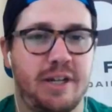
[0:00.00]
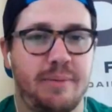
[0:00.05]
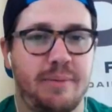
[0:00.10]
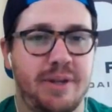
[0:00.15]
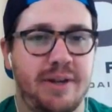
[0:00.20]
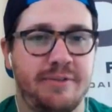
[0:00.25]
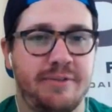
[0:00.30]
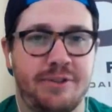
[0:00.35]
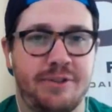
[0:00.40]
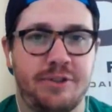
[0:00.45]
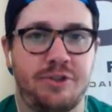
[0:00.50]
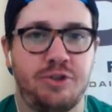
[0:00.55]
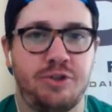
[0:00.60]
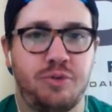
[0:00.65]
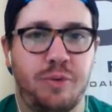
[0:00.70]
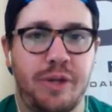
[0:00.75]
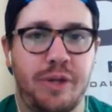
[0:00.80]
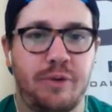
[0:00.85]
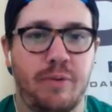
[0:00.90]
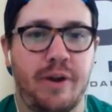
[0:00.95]
obviously two
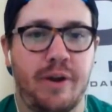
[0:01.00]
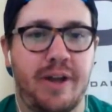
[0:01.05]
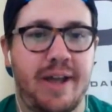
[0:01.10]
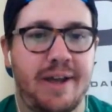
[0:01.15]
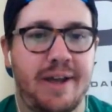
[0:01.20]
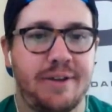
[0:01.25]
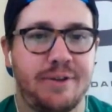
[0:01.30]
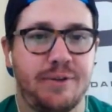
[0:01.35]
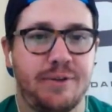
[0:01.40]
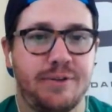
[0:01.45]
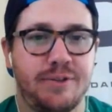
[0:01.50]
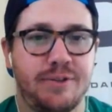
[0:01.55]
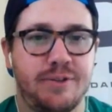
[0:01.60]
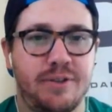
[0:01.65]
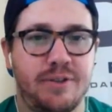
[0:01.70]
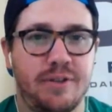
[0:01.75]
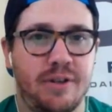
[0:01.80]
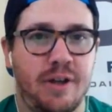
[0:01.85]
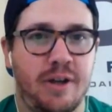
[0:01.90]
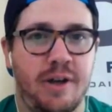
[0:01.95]
weak right-handers,
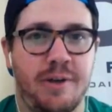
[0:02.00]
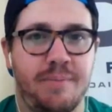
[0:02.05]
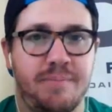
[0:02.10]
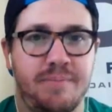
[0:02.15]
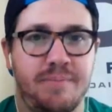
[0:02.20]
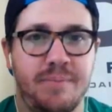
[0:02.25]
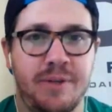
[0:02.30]
um,